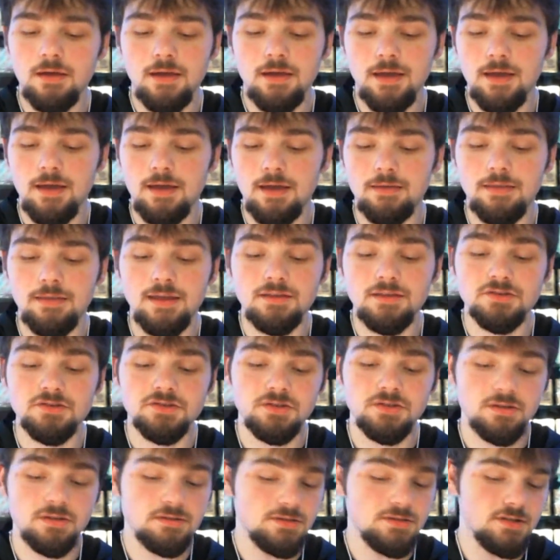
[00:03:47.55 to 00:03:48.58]
And that's
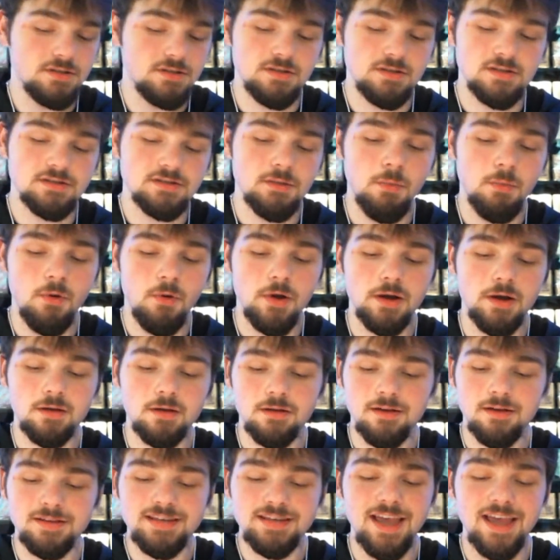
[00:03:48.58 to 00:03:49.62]
this is disappointing
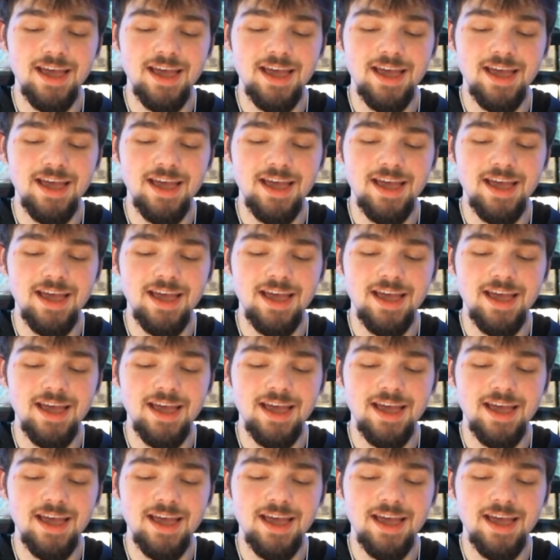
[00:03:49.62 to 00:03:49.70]
because